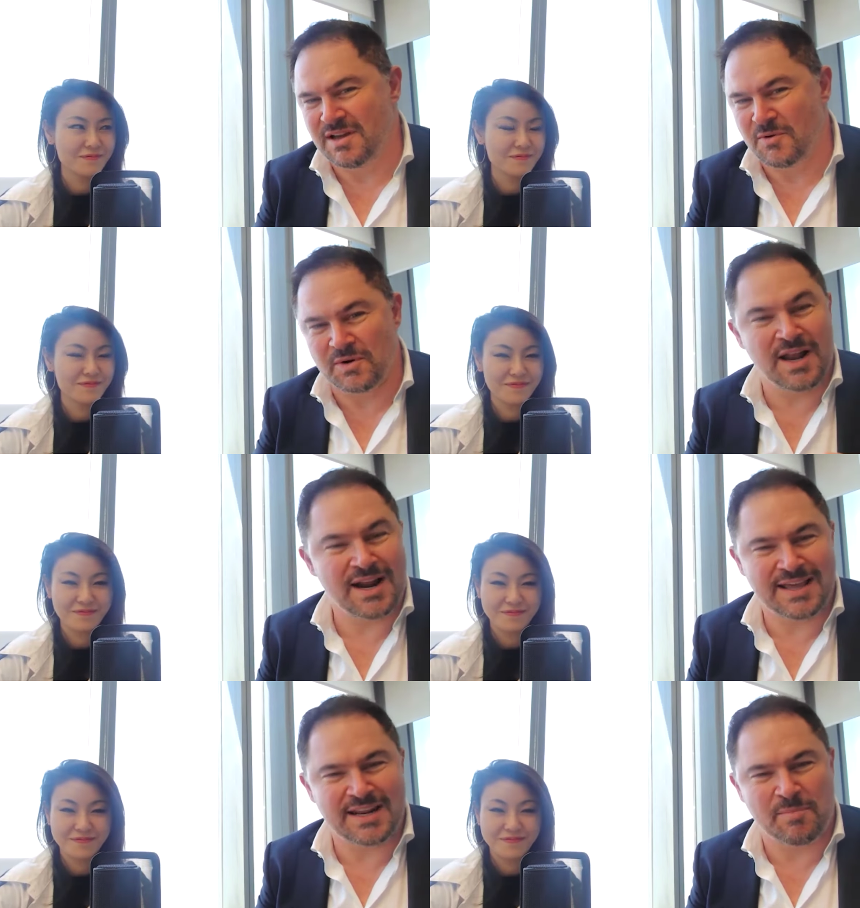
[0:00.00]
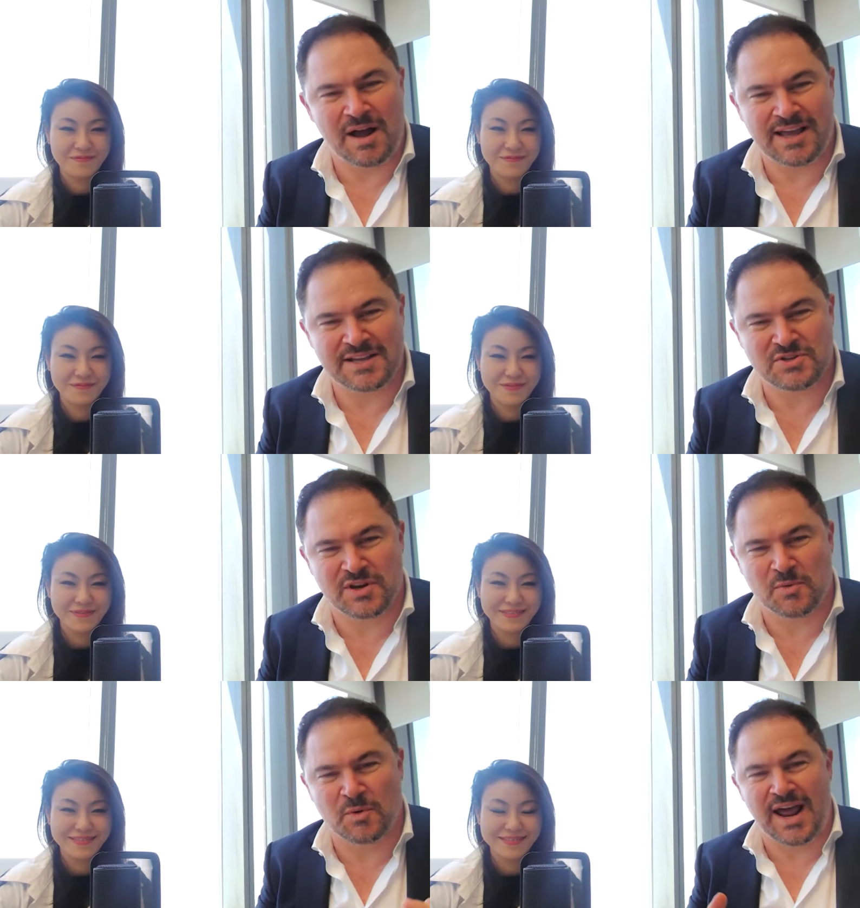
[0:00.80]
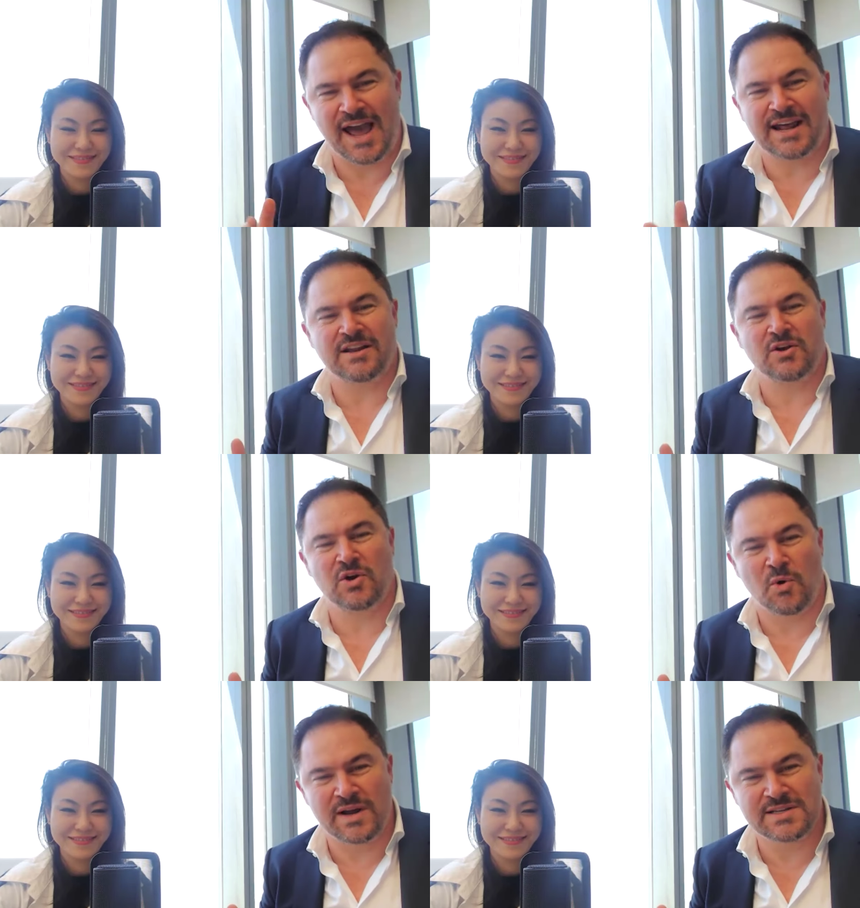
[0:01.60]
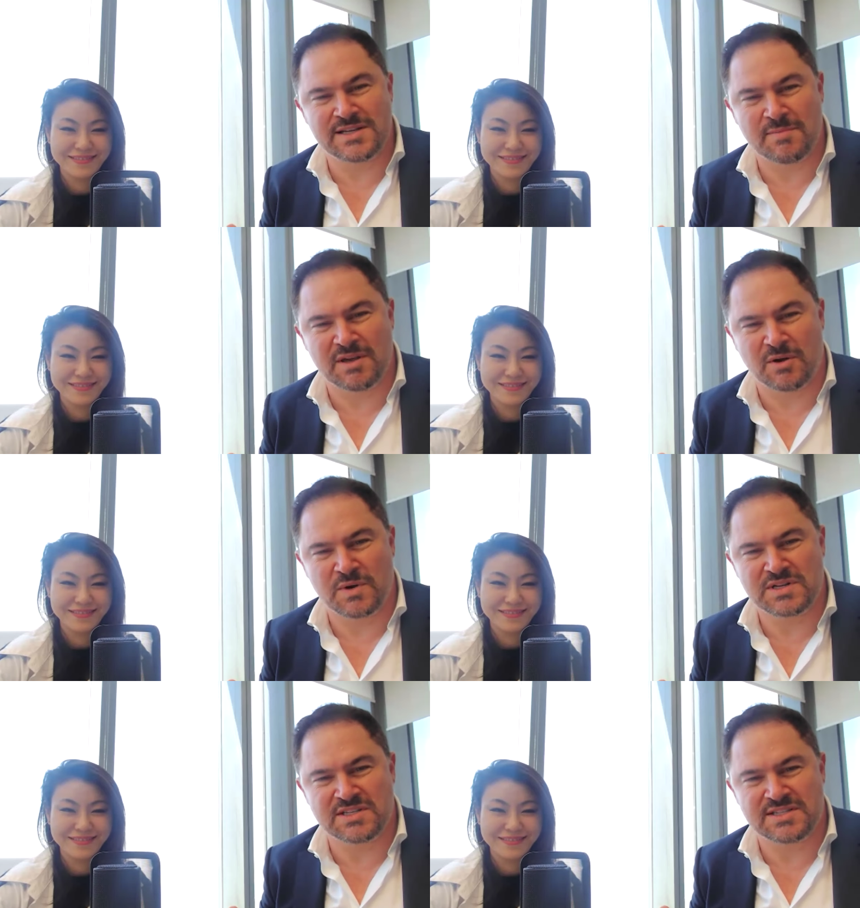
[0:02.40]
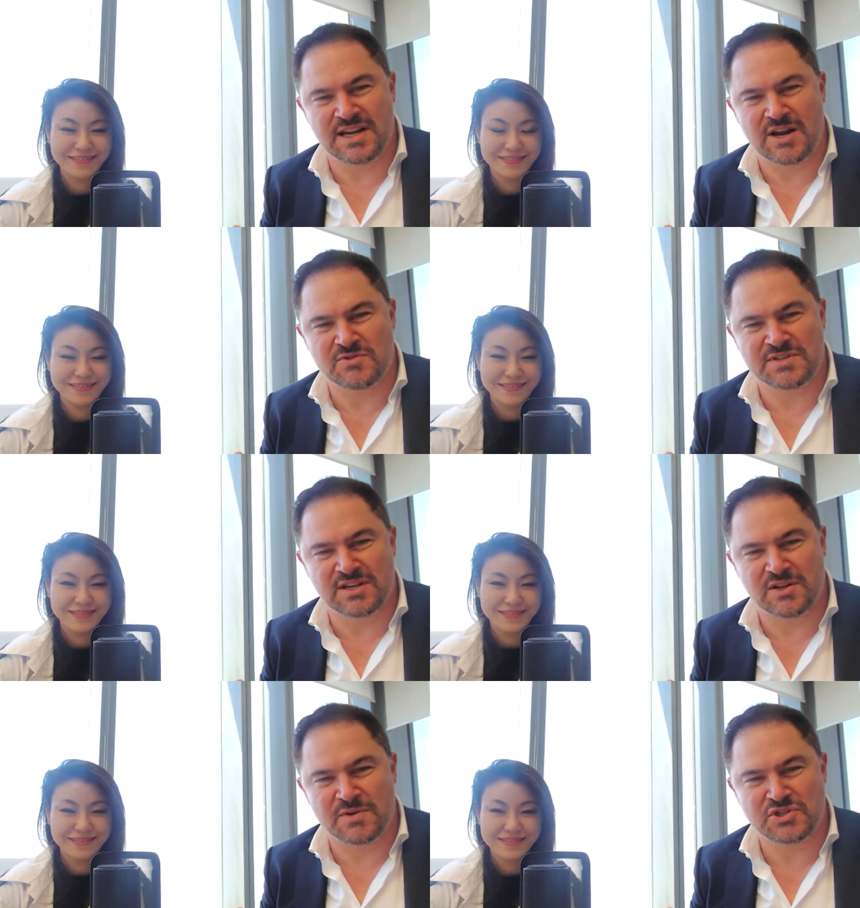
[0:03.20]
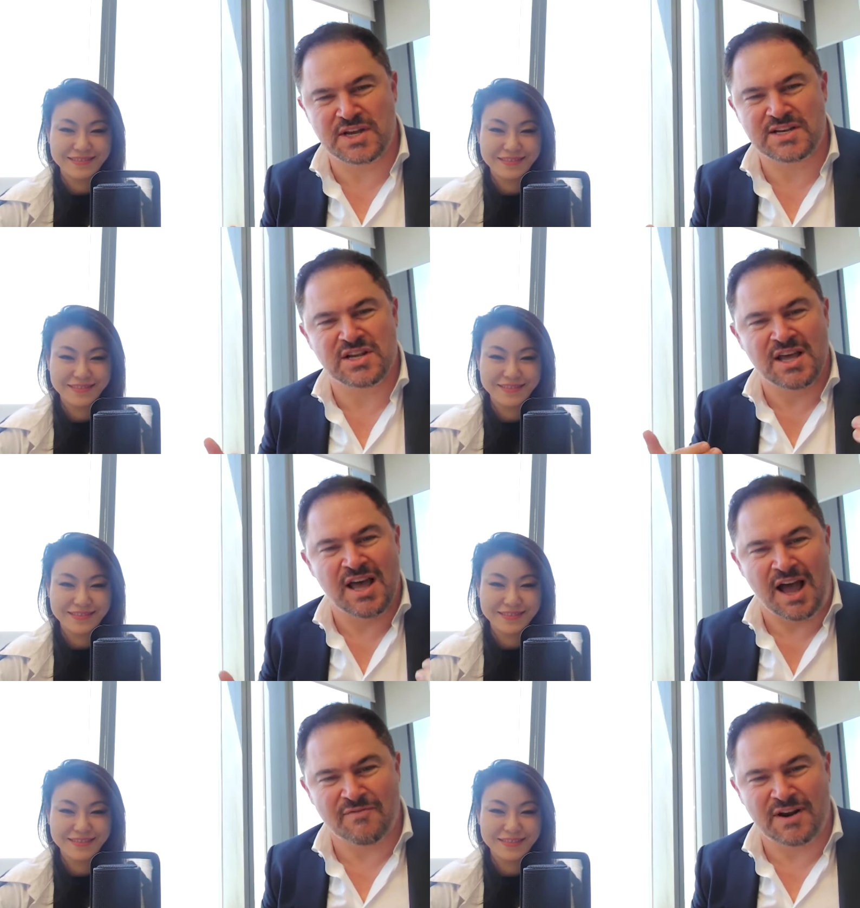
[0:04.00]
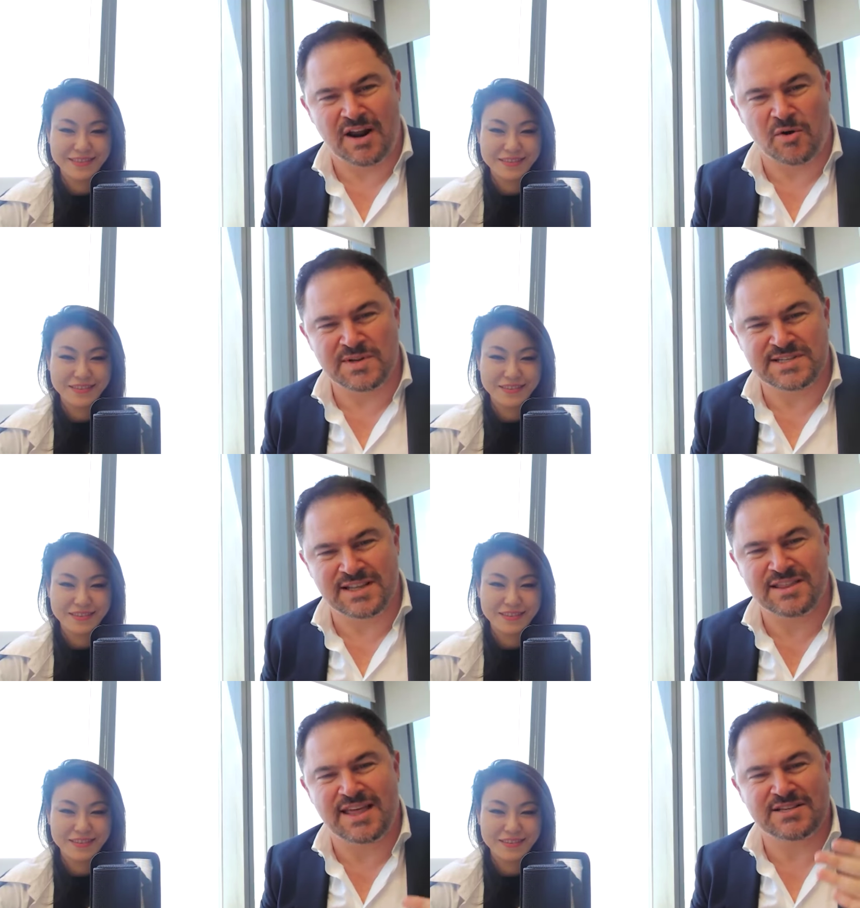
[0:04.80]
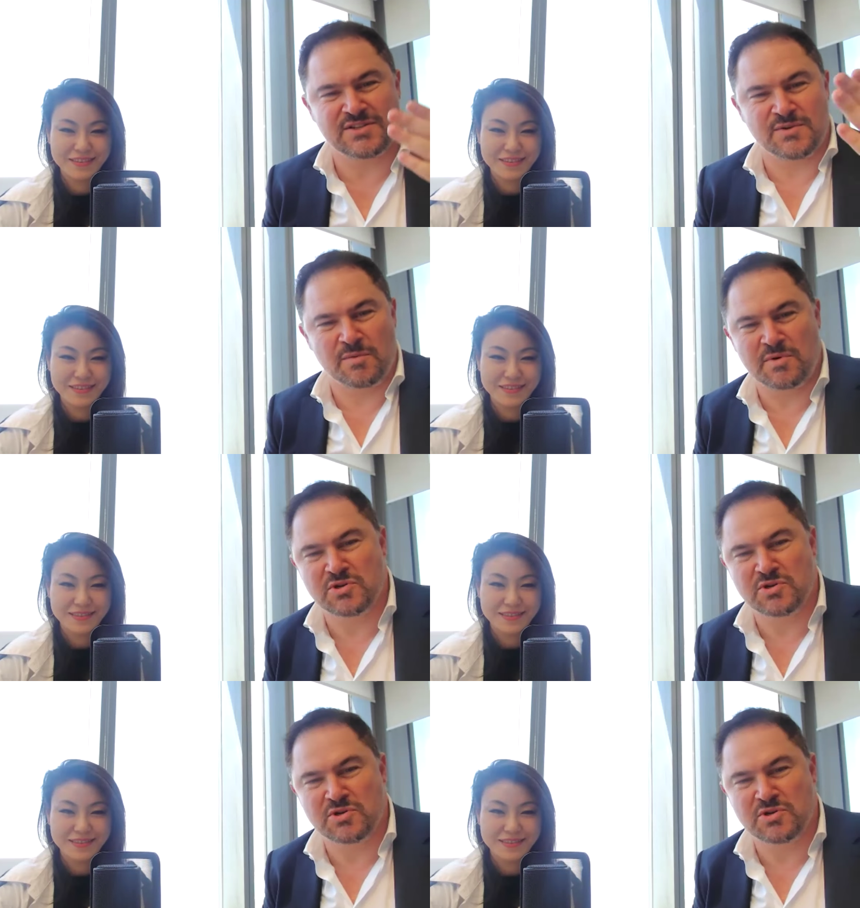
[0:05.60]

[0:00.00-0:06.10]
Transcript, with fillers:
Speaker 1: We're not in a podcast studio. We're at CoinW, which is an interesting new exchange I found out recently, thanks to a